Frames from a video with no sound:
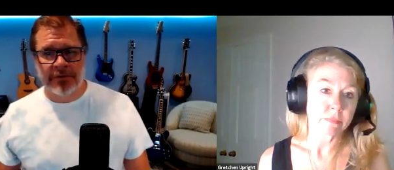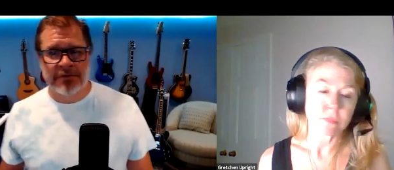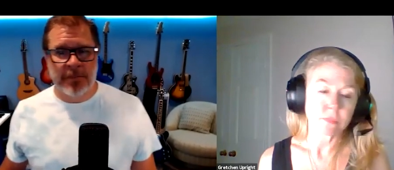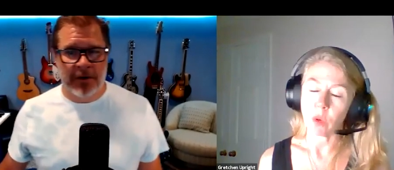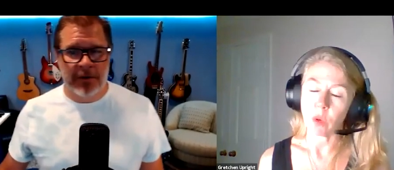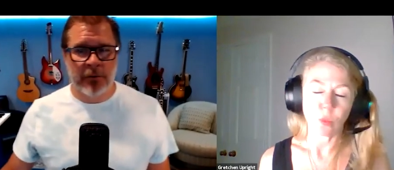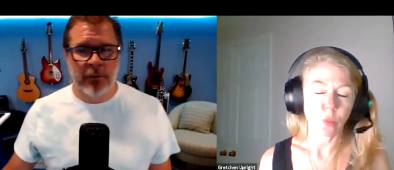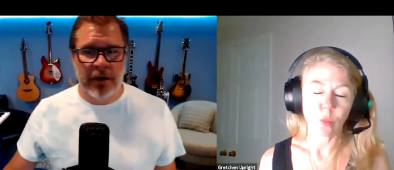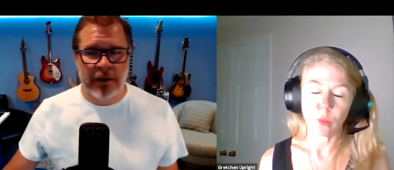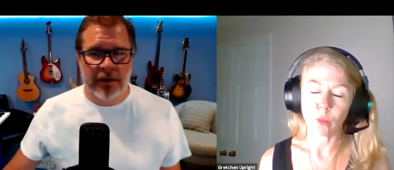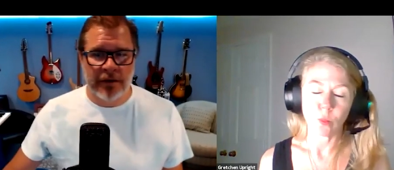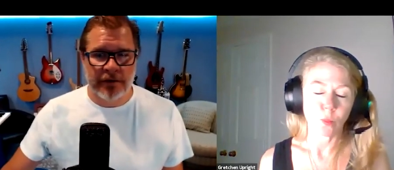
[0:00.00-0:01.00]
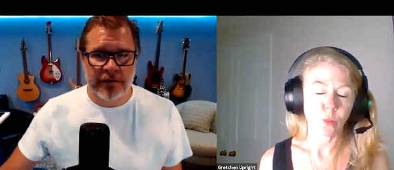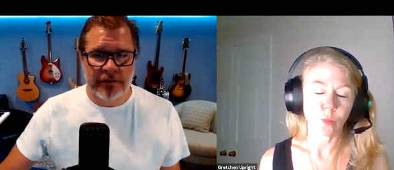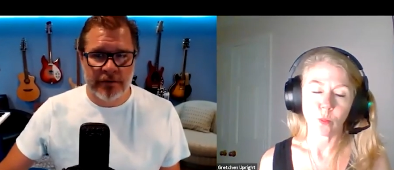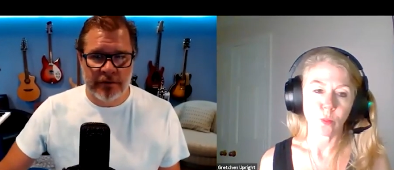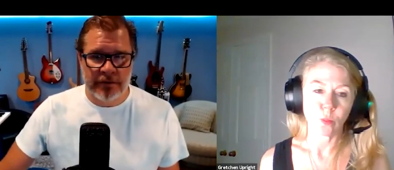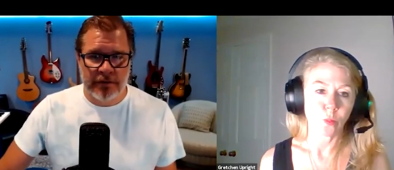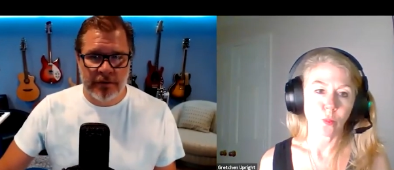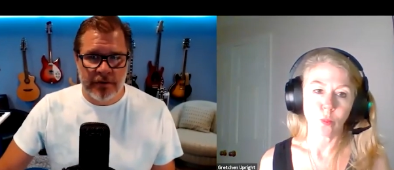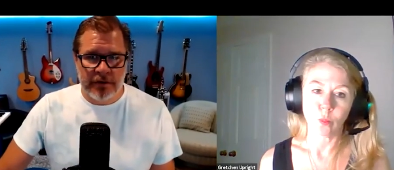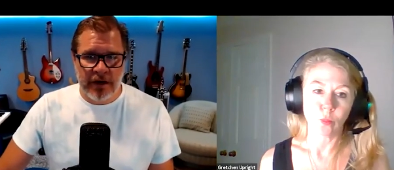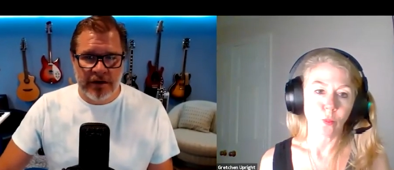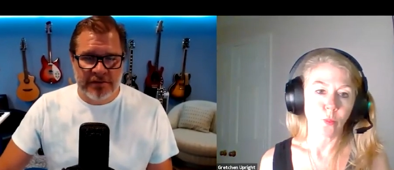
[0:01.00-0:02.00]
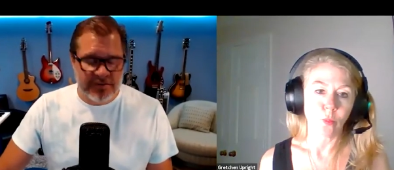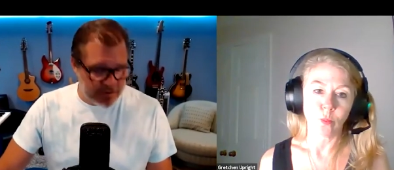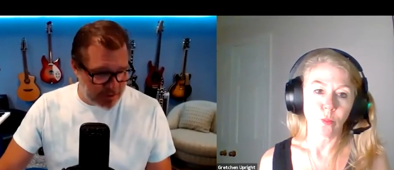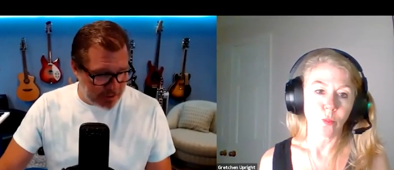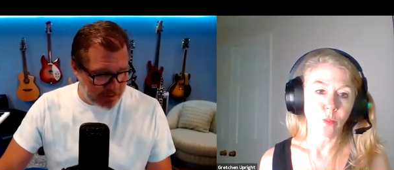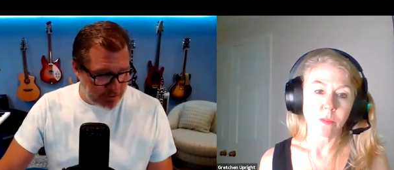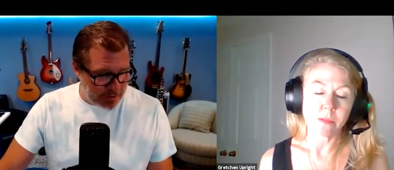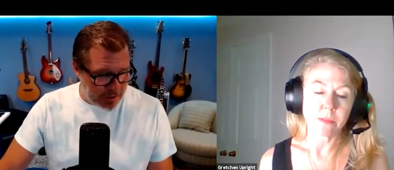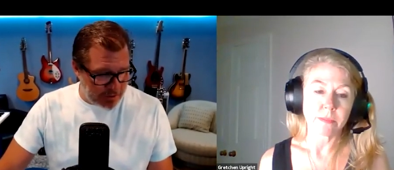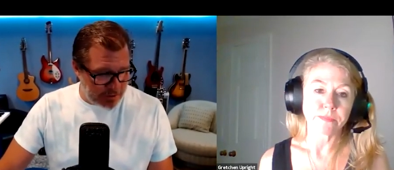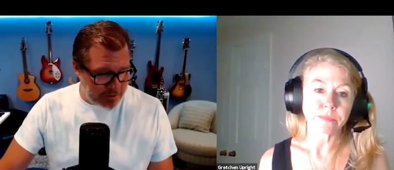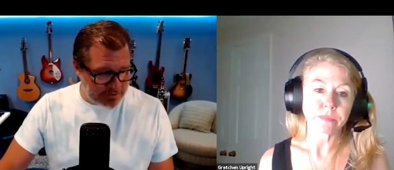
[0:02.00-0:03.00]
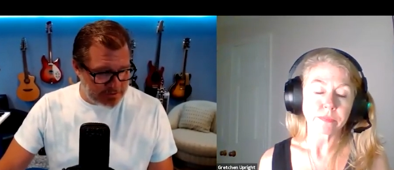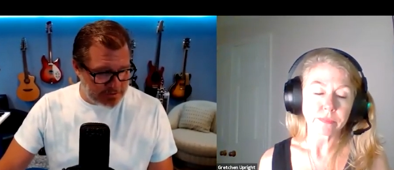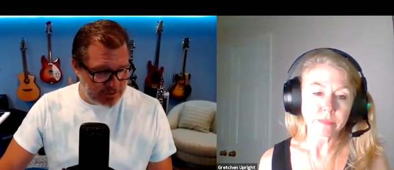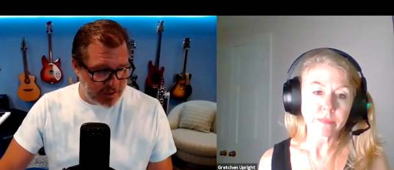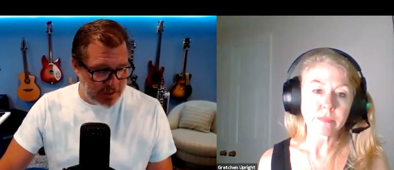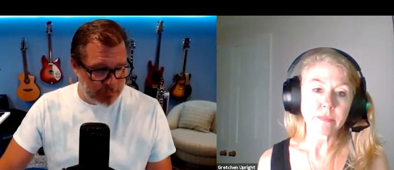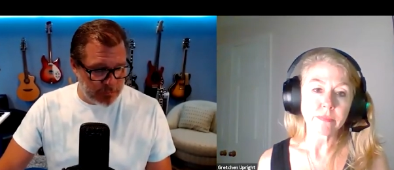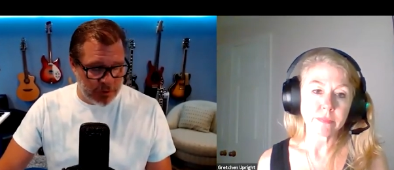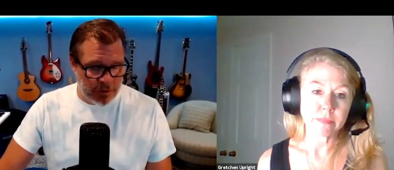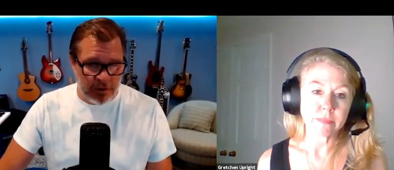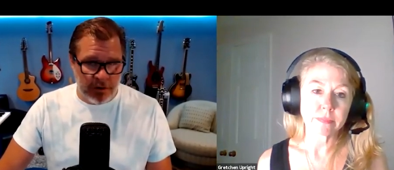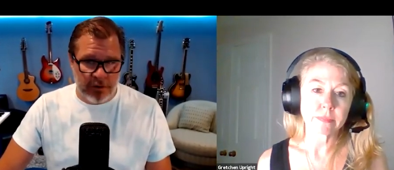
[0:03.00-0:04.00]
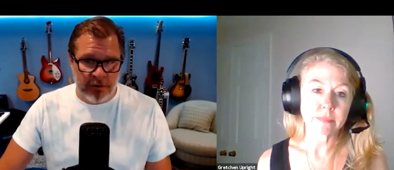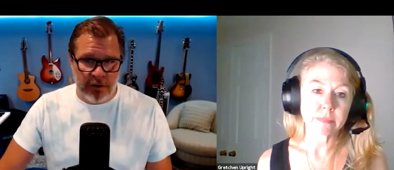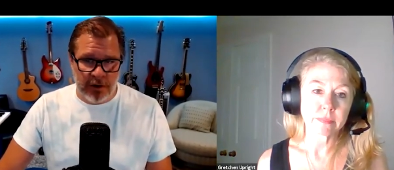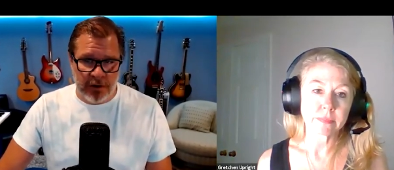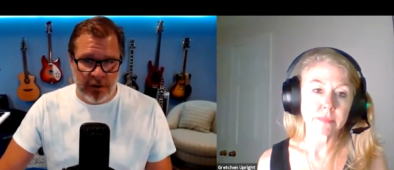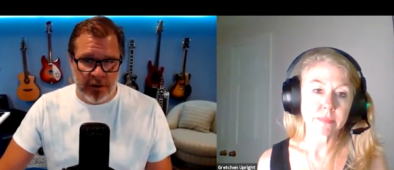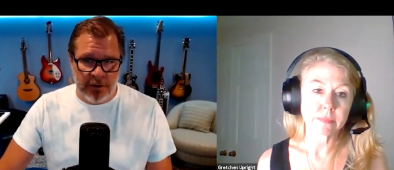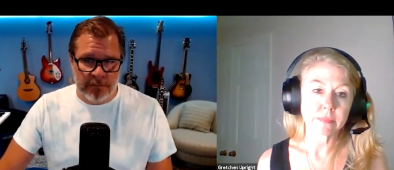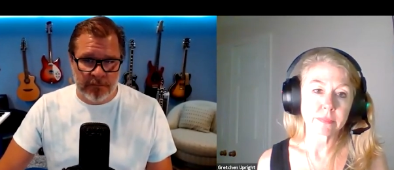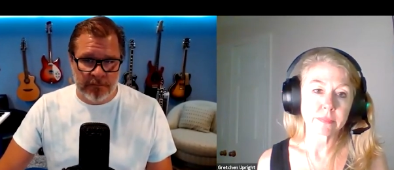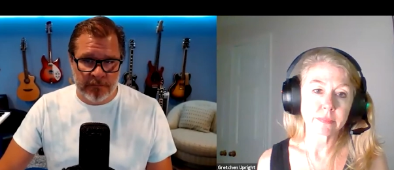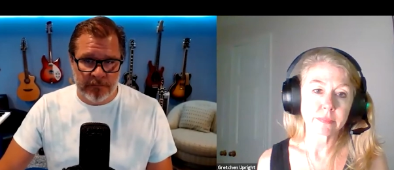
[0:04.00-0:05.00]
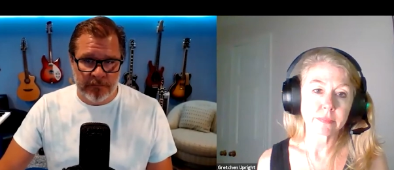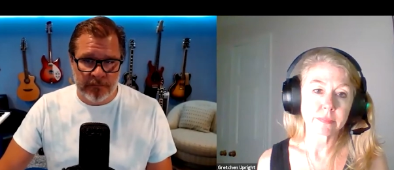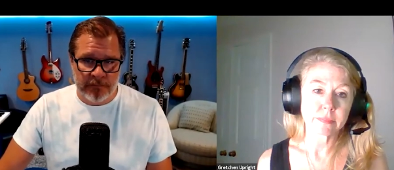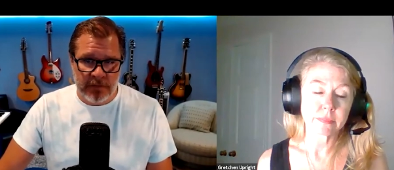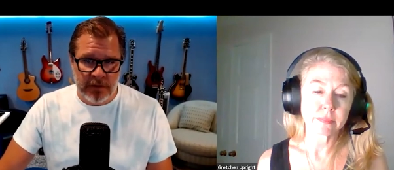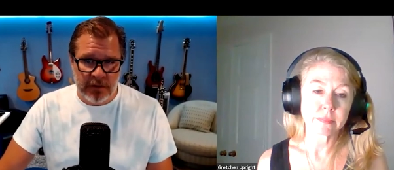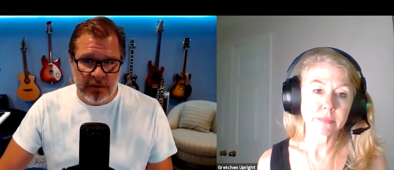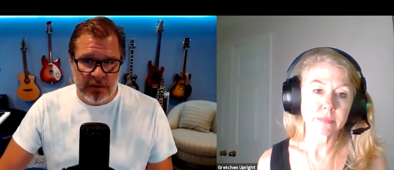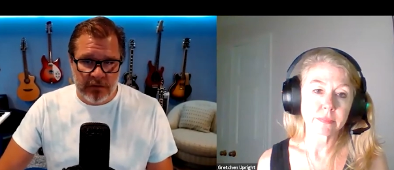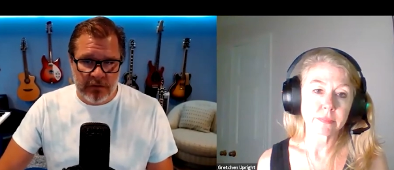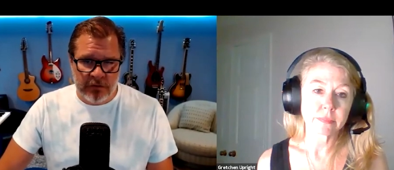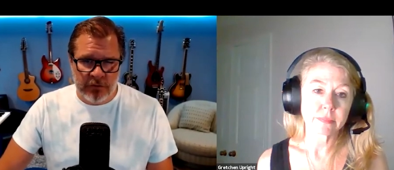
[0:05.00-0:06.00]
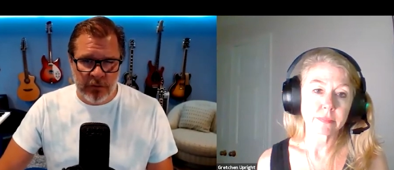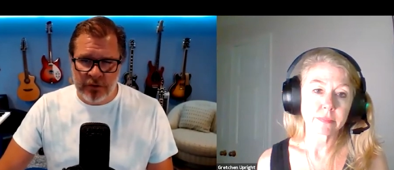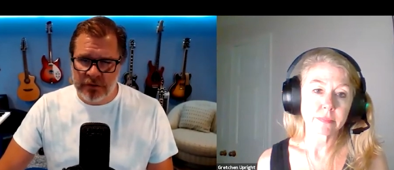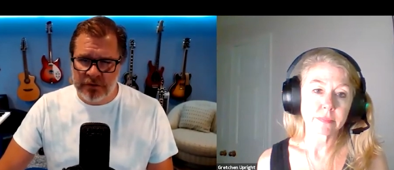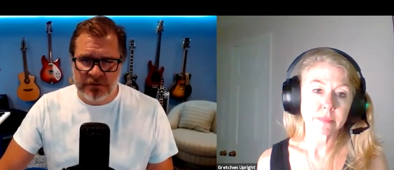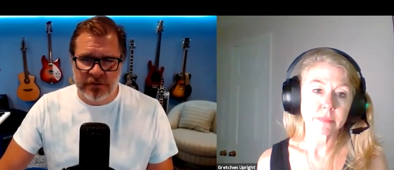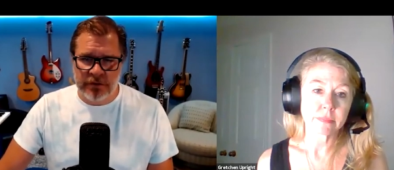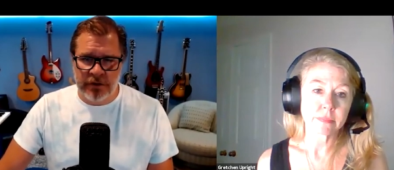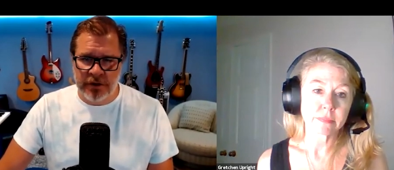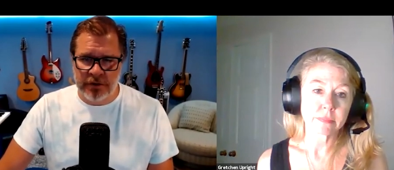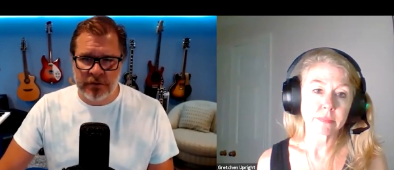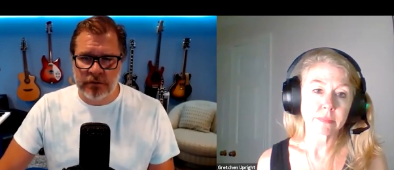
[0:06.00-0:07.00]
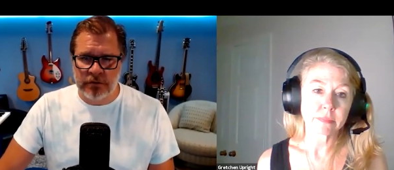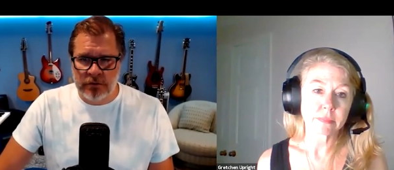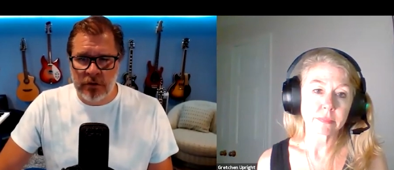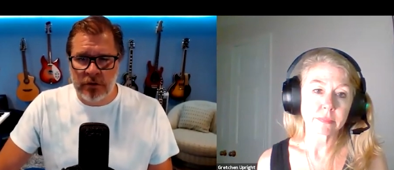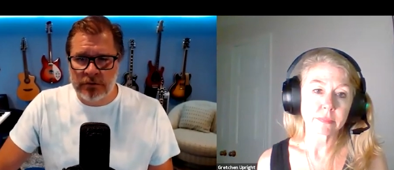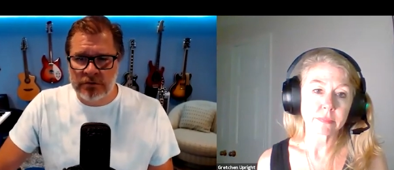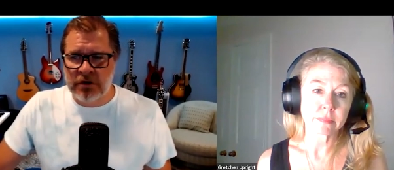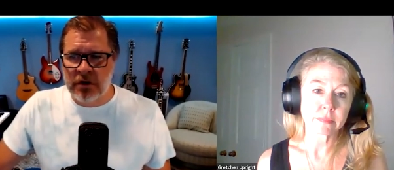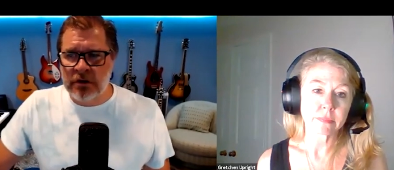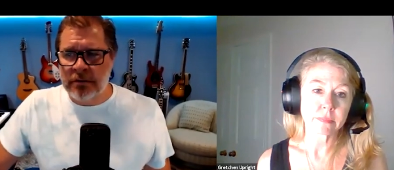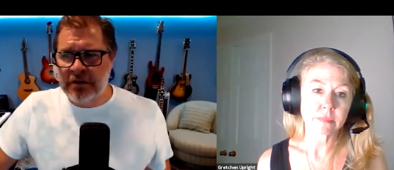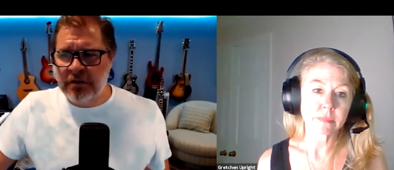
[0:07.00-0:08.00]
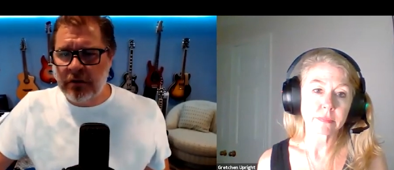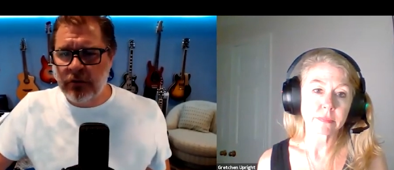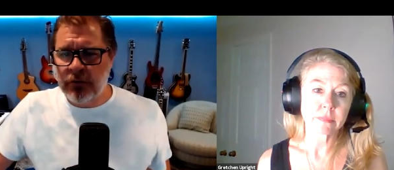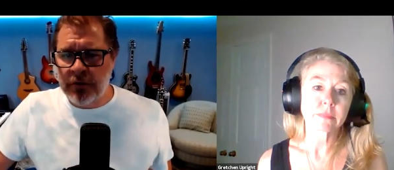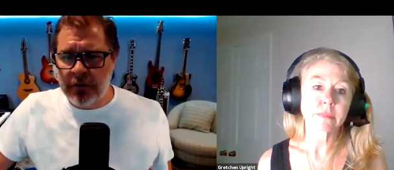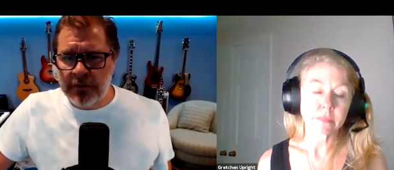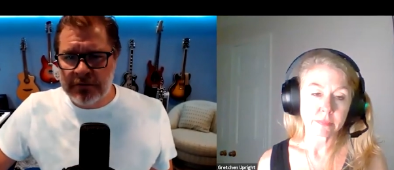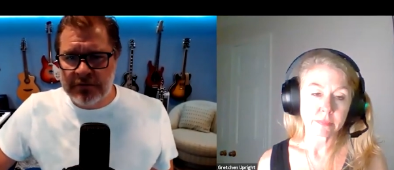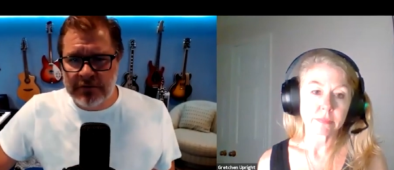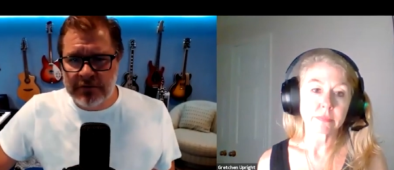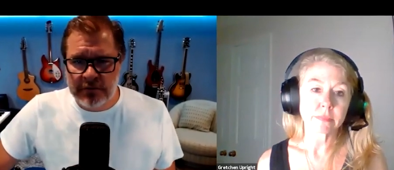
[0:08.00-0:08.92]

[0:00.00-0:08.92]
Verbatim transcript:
Speaker 1: by the way I see that a lot. I see that where um, the lawyers are like, no, it's all about the lawyers.